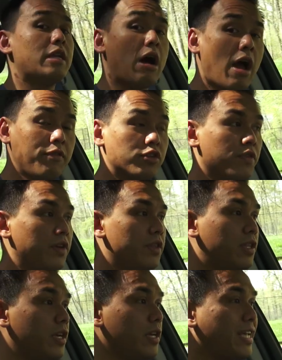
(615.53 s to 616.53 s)
Now, I've
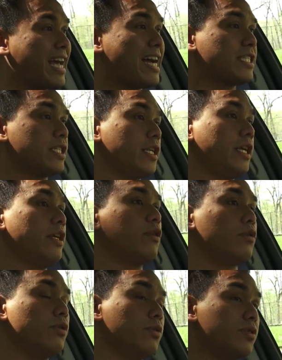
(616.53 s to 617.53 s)
driven the gasoline
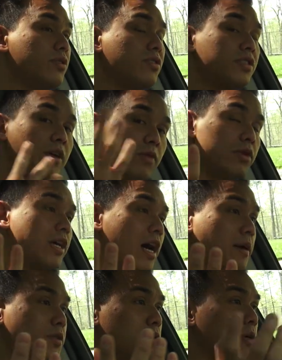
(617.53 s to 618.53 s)
Cruze several
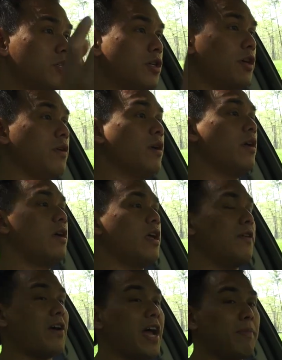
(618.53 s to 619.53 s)
times, especially
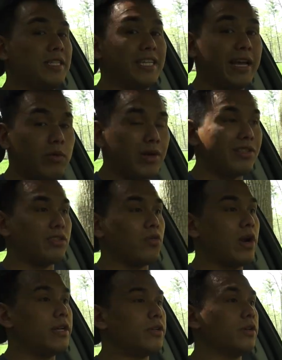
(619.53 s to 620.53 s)
if I happen to get one as a
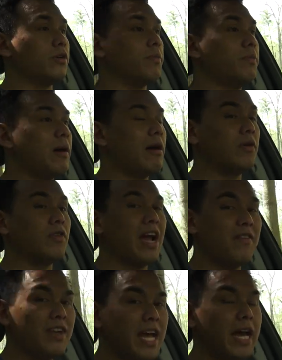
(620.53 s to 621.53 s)
rental. However,
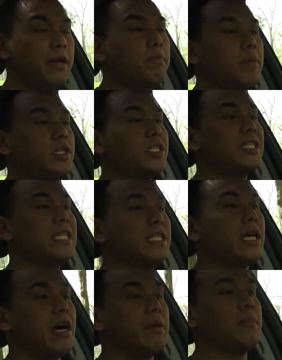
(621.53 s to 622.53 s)
I haven't had much seat
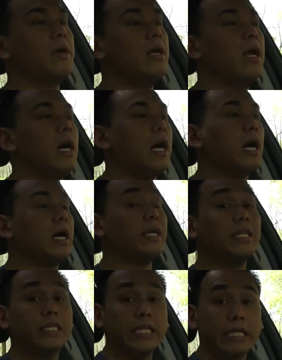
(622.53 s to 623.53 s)
time uh,
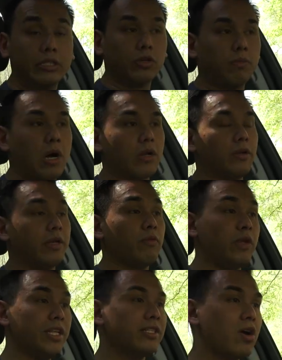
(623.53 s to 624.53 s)
in the diesel model, and
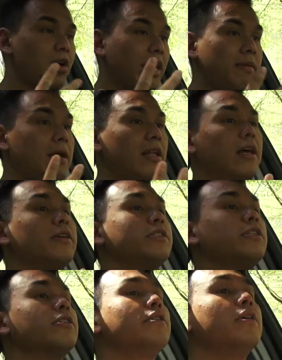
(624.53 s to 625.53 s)
when this car came out
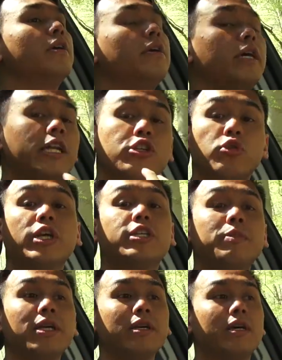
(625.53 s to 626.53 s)
last year, it
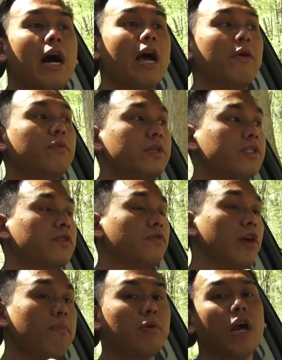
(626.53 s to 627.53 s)
intrigued me. I was
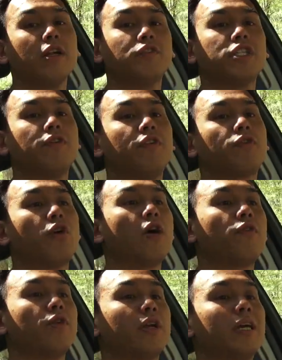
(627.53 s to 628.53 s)
very proud of Chevy for
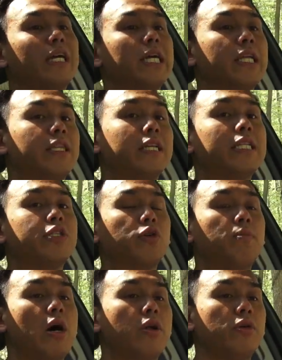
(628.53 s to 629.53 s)
offering the
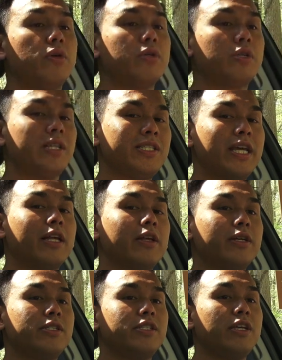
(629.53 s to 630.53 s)
diesel model, so let's take a
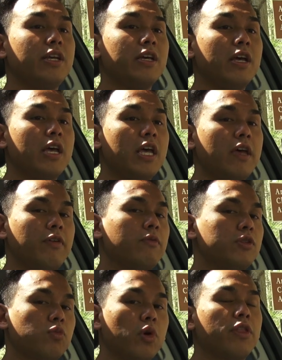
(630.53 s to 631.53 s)
look and see if it
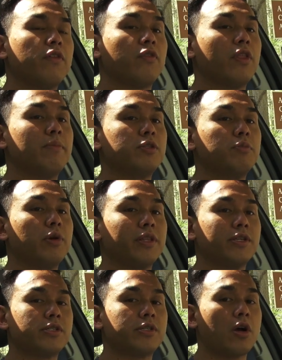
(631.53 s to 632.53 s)
was worth it for them to
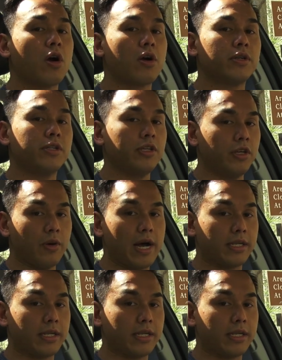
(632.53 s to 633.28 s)
bring this car to the U